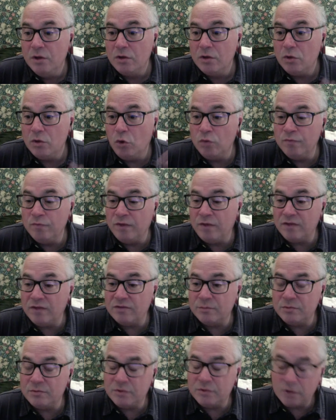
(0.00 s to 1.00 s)
Gold
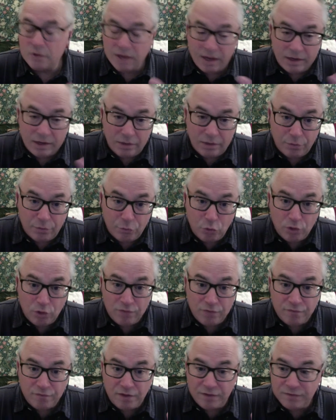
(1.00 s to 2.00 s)
Investments are getting
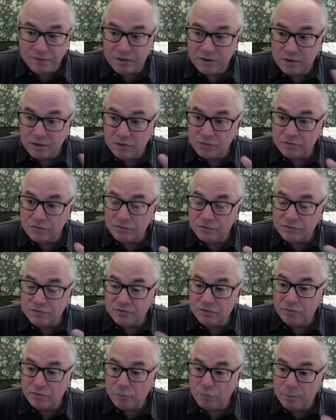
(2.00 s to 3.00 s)
35 kilos of
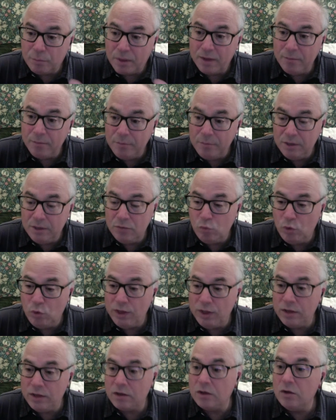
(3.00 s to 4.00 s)
silver by
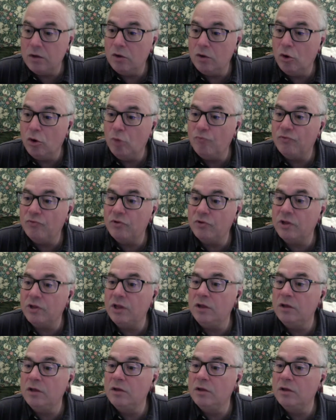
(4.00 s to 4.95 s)
midweek, hopefully.